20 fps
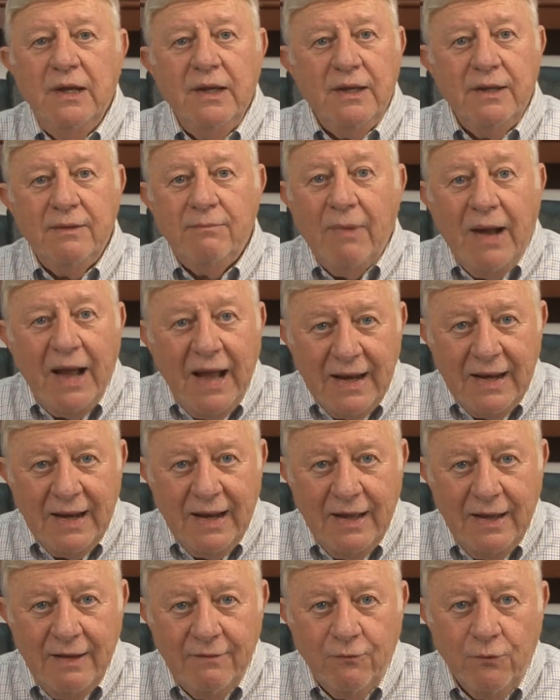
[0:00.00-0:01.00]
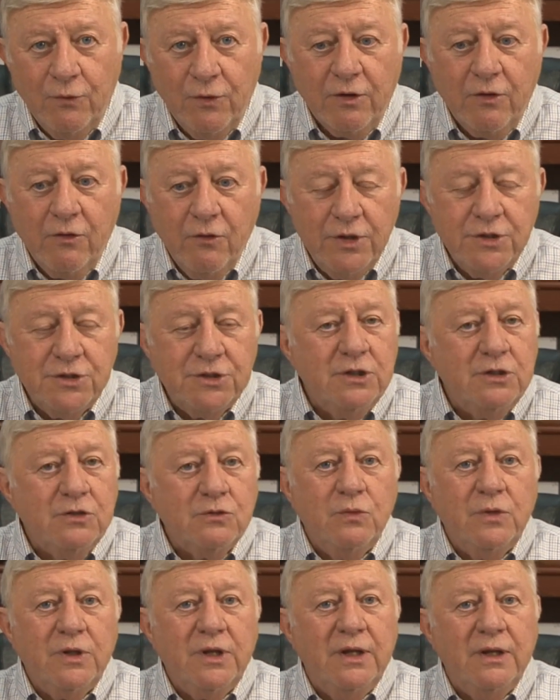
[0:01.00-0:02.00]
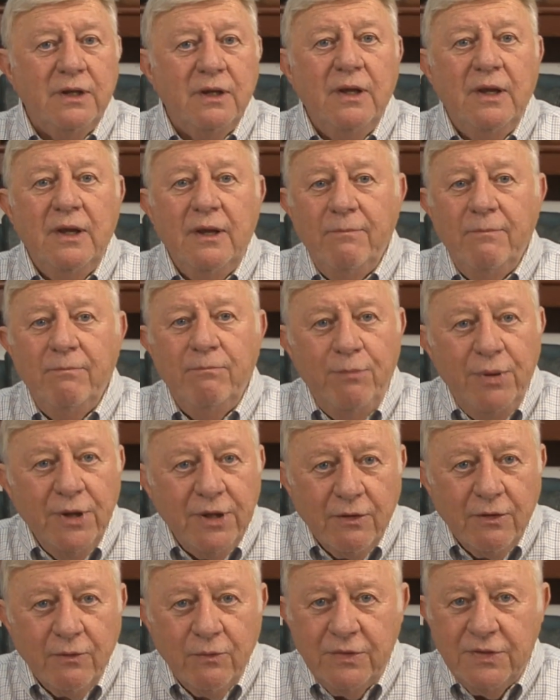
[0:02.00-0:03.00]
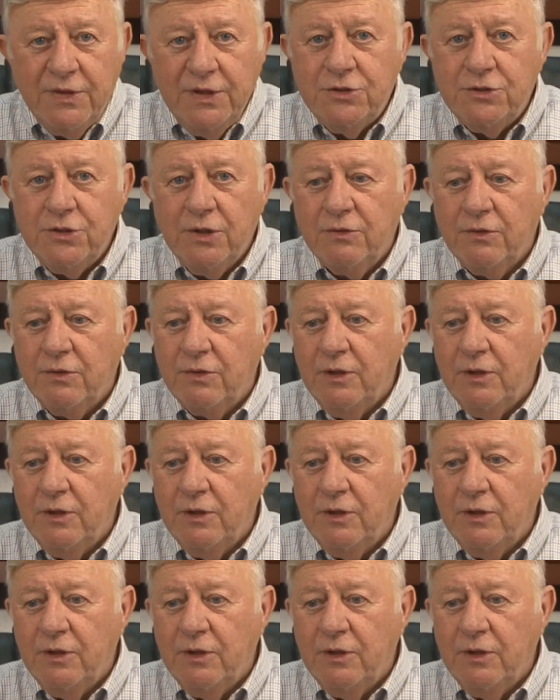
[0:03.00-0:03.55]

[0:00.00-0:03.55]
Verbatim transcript: in my life where Christians will get bitter with each other.